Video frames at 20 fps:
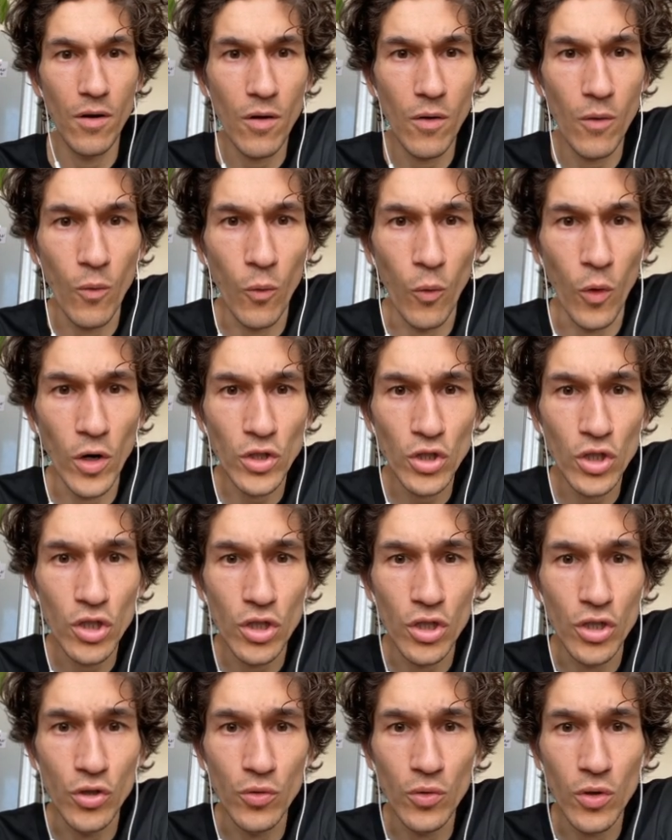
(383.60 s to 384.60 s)
Watch
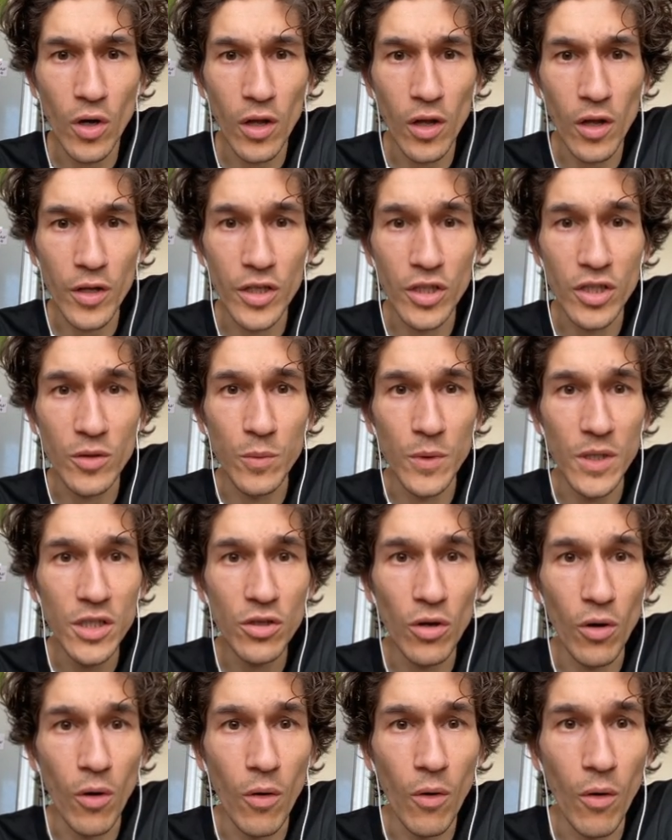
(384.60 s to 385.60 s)
new colonist
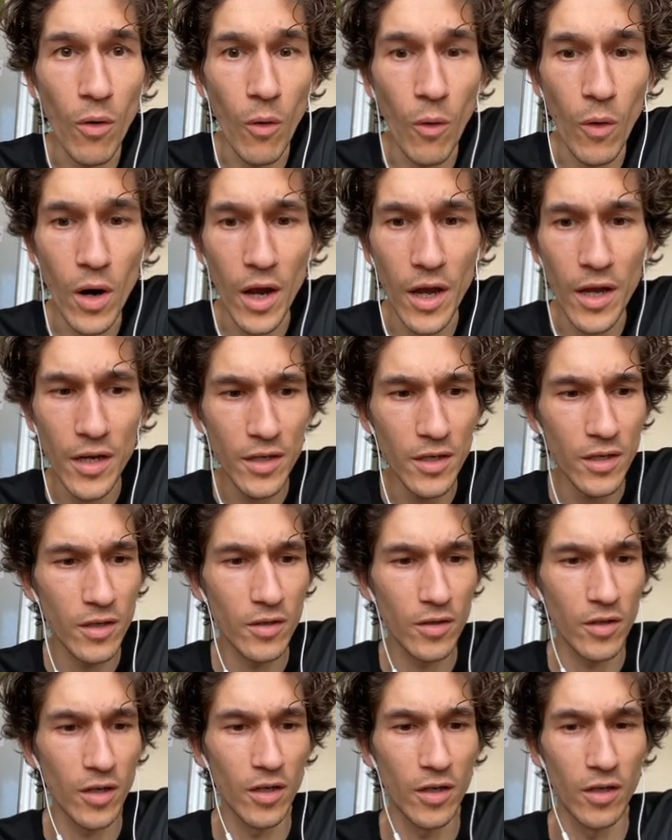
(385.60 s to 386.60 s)
video. Okay.
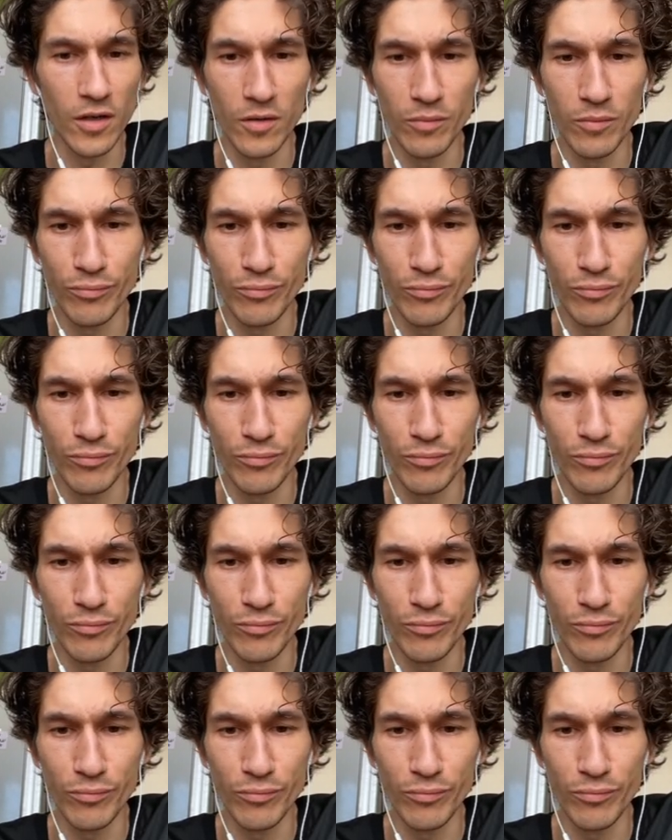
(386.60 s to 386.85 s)
Uh,